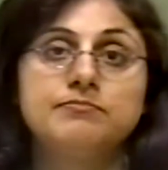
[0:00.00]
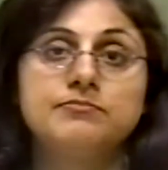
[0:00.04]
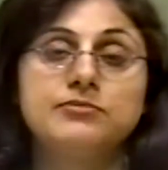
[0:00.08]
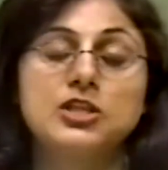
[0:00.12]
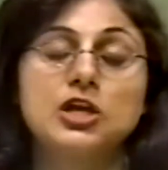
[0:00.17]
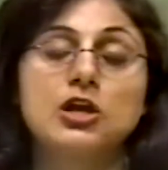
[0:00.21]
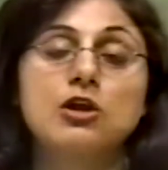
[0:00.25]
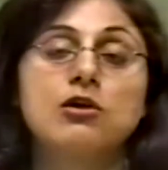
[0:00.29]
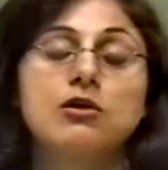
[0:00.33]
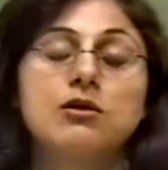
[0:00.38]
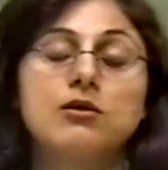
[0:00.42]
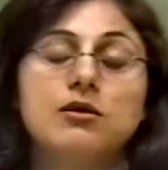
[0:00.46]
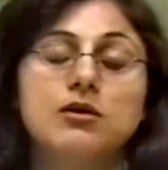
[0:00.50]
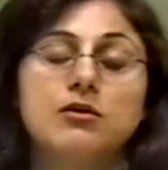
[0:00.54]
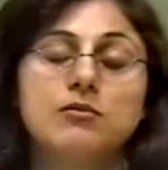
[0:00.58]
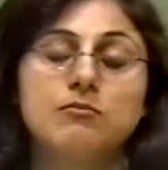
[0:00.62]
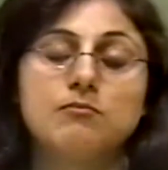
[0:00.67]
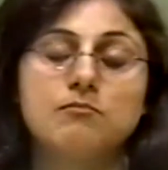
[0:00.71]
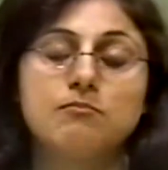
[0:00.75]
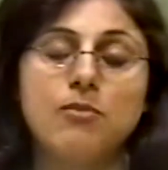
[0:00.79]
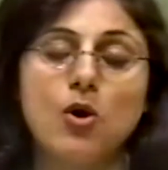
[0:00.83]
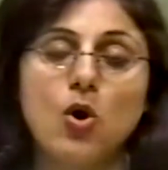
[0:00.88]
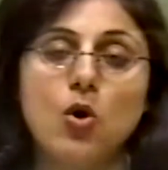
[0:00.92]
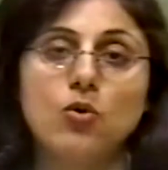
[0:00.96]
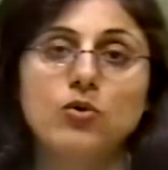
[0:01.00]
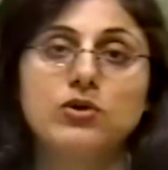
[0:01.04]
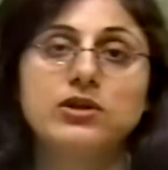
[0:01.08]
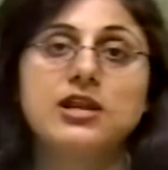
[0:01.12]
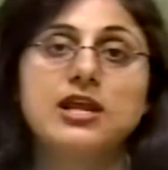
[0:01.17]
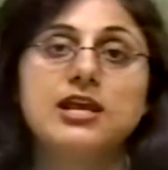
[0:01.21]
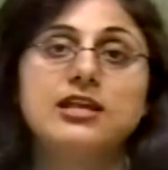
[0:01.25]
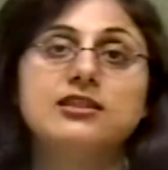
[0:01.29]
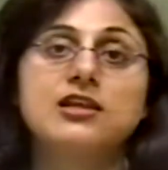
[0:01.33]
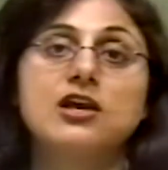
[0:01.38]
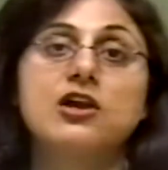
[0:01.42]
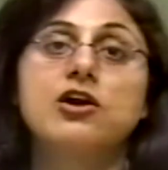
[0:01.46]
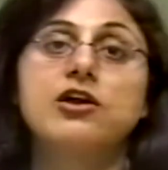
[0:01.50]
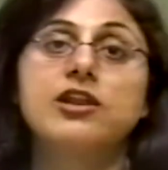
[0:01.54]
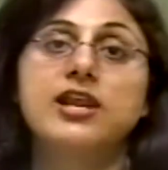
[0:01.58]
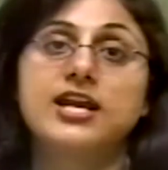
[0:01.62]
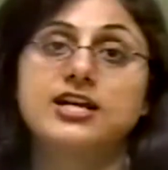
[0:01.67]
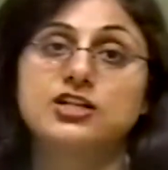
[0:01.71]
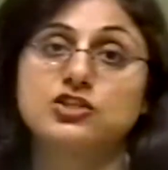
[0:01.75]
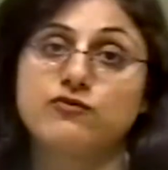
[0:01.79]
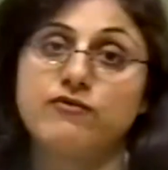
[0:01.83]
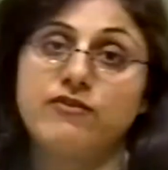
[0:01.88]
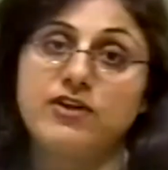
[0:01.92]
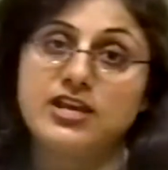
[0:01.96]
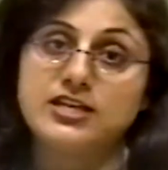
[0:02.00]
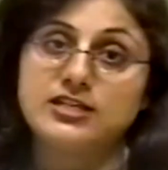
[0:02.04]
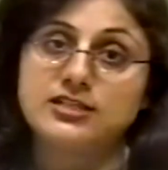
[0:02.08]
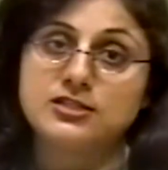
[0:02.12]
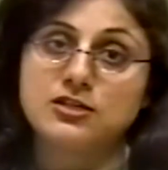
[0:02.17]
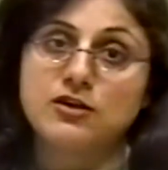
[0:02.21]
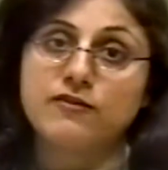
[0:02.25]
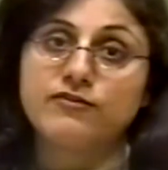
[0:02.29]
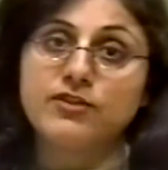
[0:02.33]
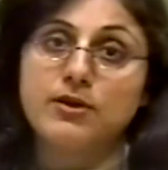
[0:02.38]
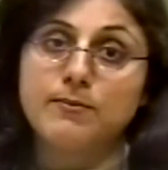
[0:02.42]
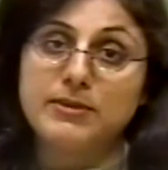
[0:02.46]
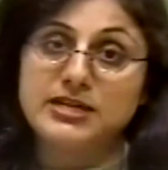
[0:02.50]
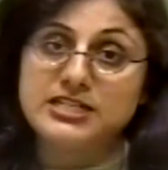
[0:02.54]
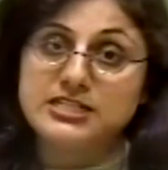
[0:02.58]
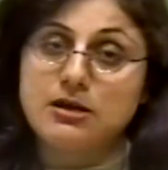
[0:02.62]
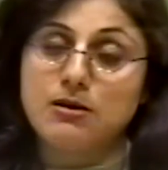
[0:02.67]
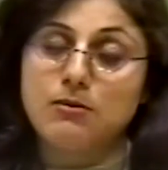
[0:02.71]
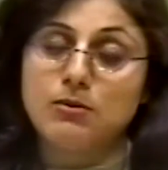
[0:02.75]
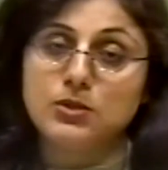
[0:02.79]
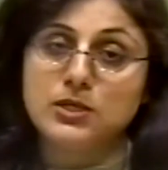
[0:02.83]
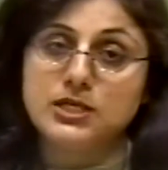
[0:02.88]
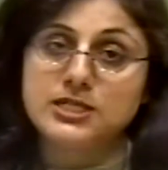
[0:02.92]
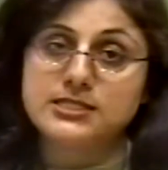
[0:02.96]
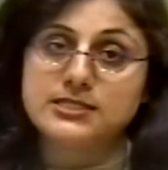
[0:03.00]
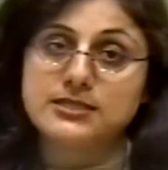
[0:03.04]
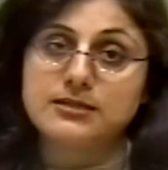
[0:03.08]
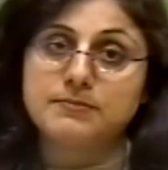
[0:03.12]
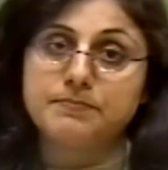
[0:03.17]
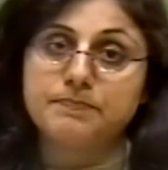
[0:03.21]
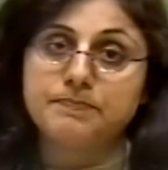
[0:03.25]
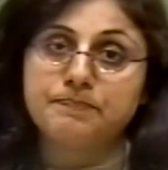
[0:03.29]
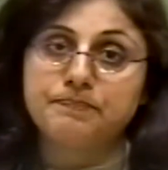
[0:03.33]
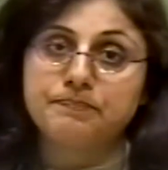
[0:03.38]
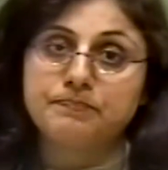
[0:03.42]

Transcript: the bone in the correct phase of the metabolism.